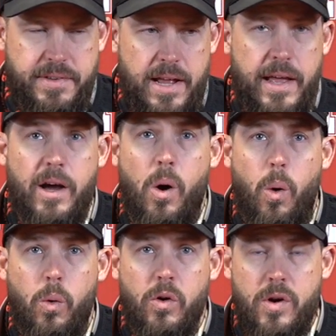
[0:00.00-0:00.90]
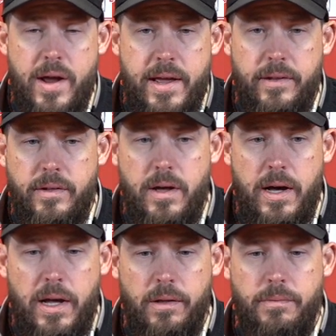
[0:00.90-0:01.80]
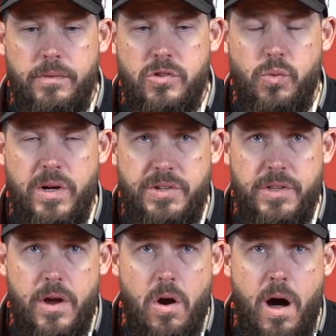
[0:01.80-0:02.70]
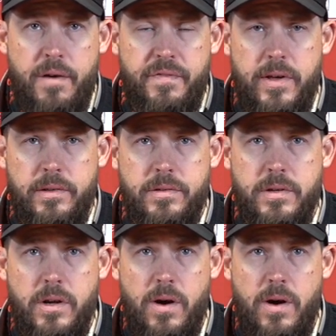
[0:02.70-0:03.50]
it's not like a whole grade switch in their offense.